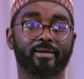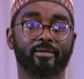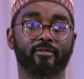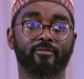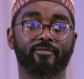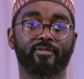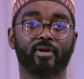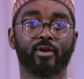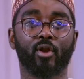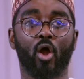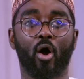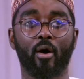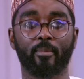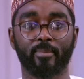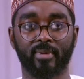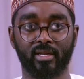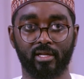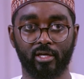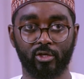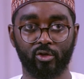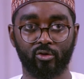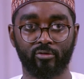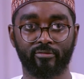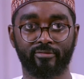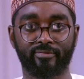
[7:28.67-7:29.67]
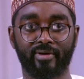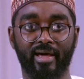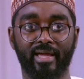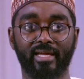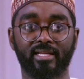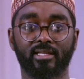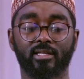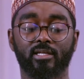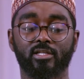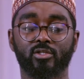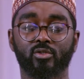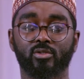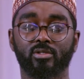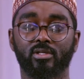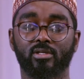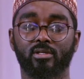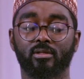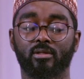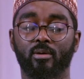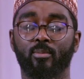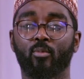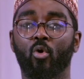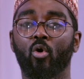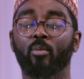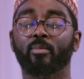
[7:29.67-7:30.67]
phenomena you find is
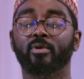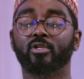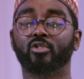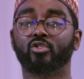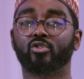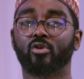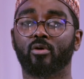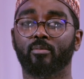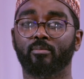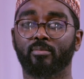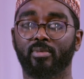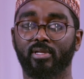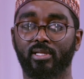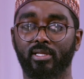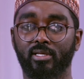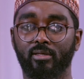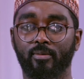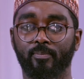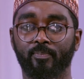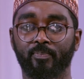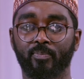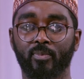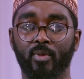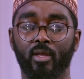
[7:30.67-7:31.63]
the moment somebody